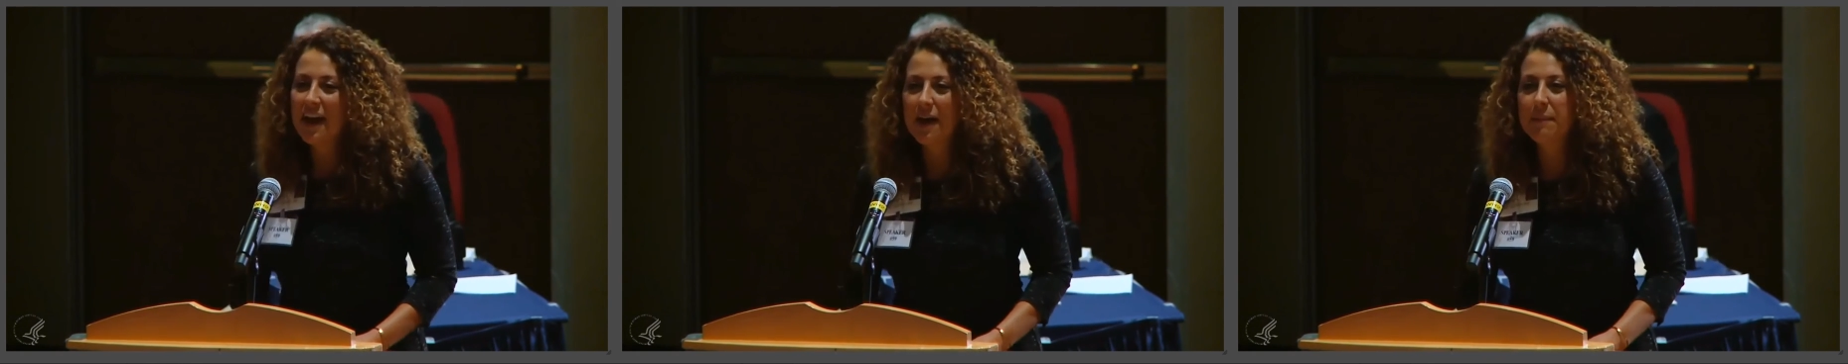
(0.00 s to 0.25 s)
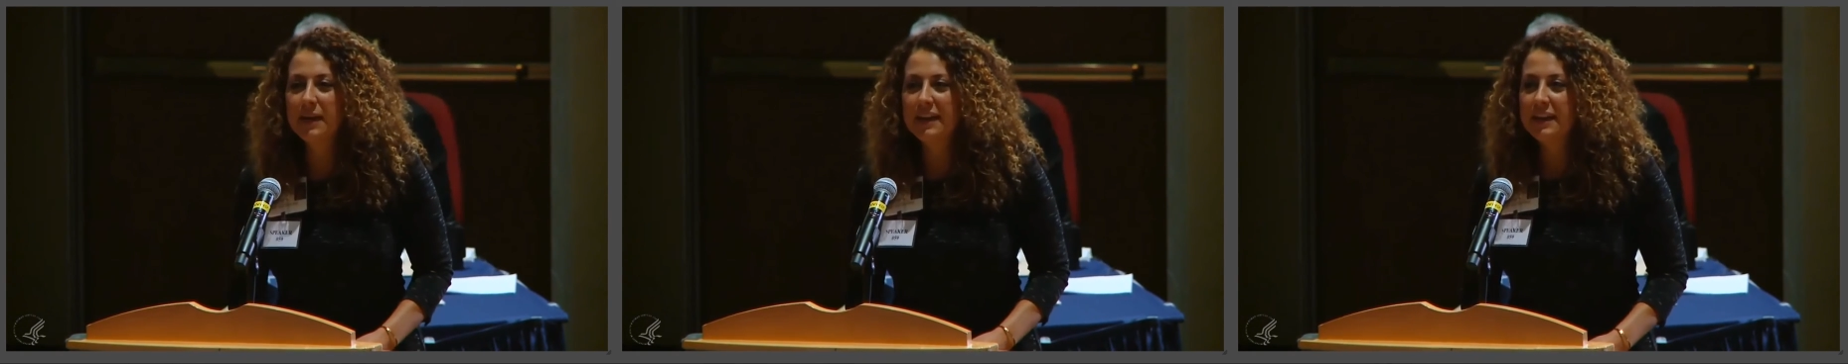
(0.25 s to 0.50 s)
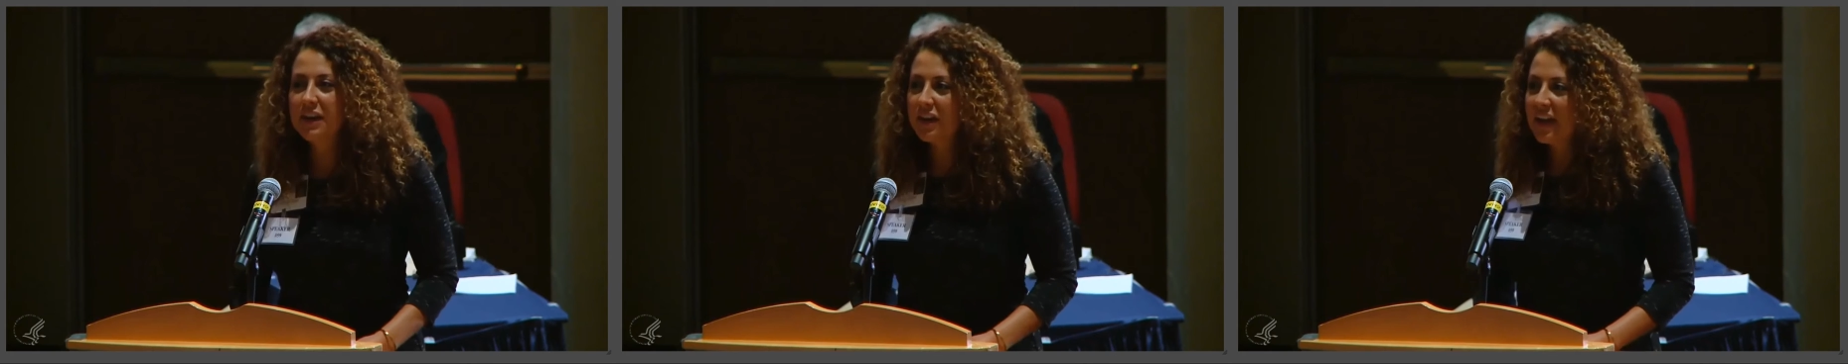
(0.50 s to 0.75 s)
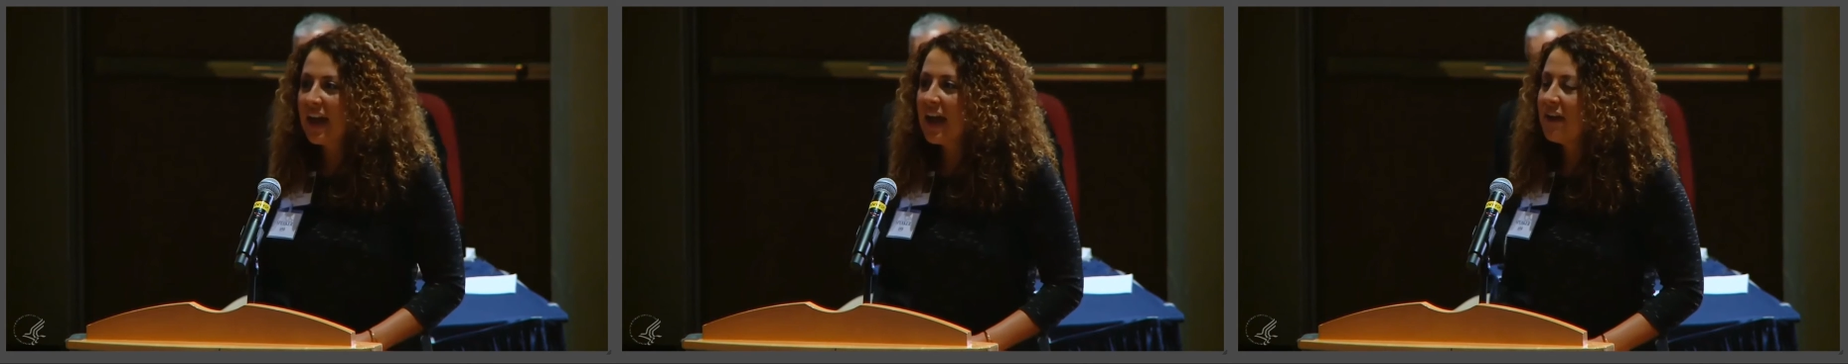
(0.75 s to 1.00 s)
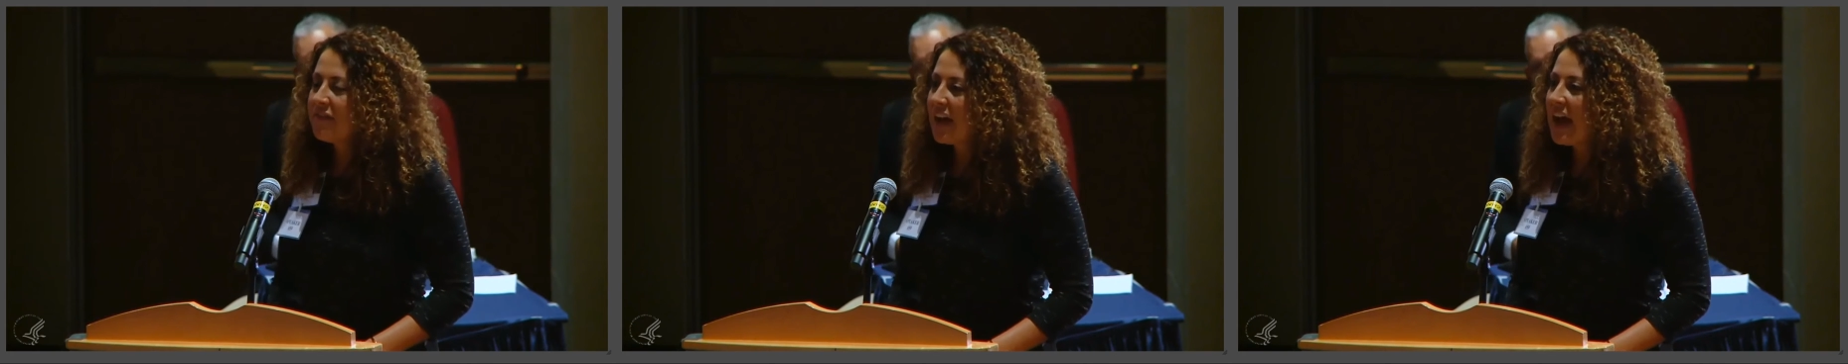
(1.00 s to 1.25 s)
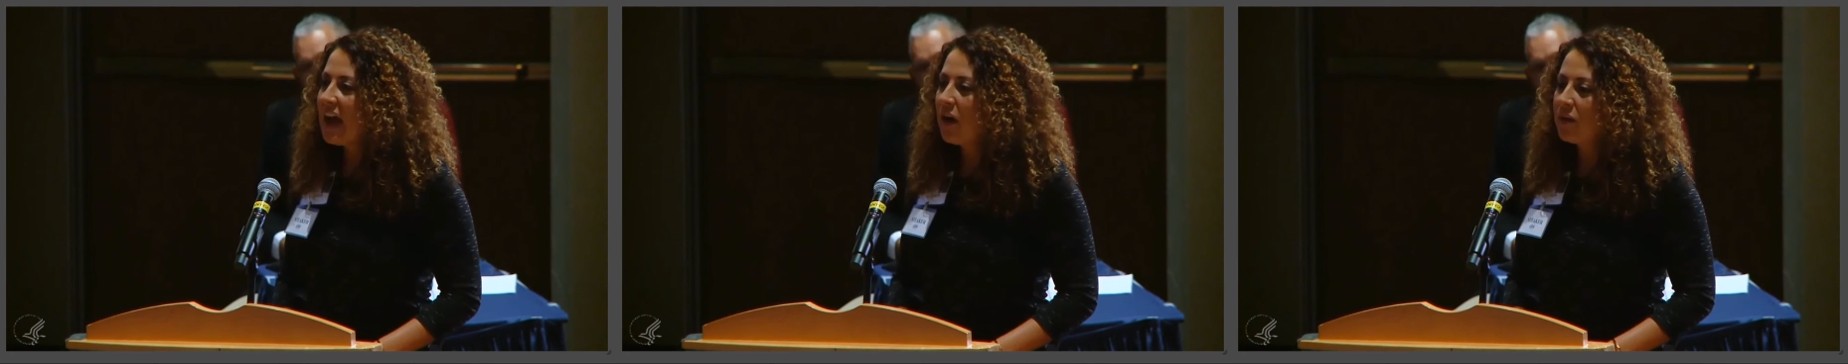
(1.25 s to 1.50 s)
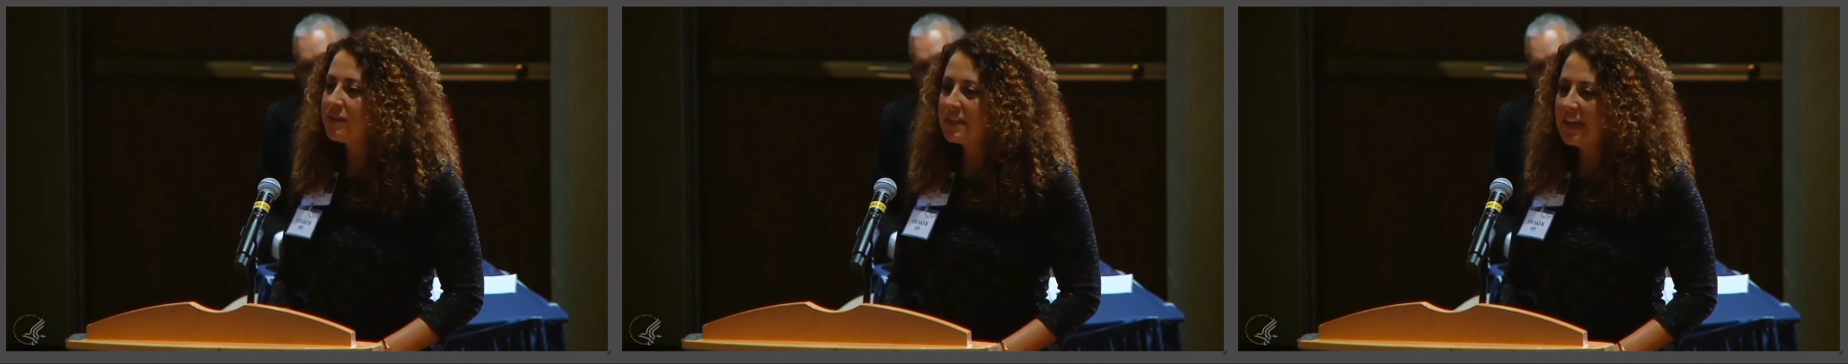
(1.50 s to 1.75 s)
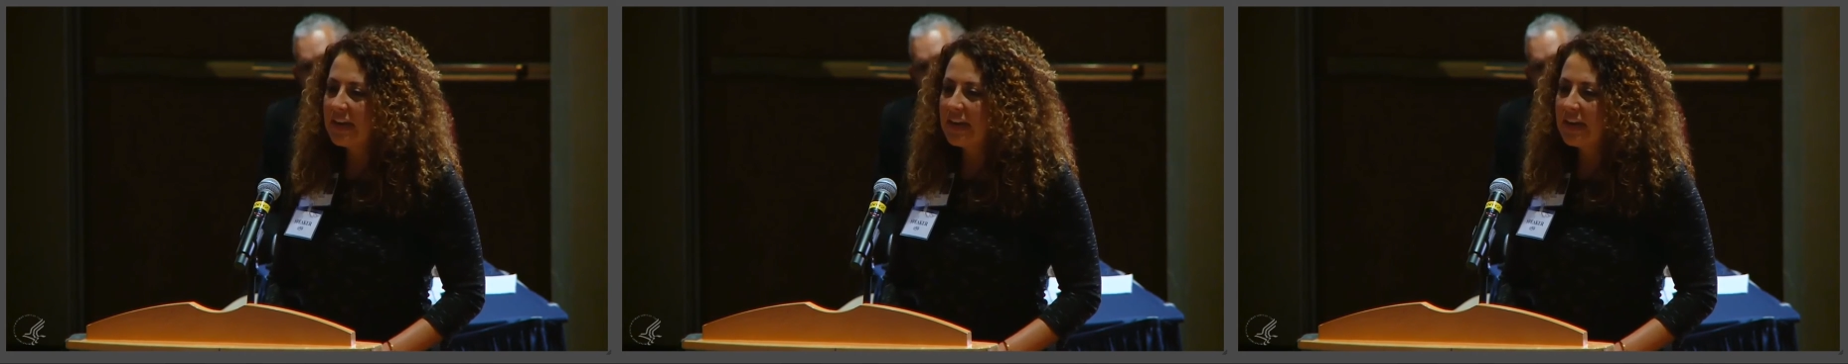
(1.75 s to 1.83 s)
a year and a half out,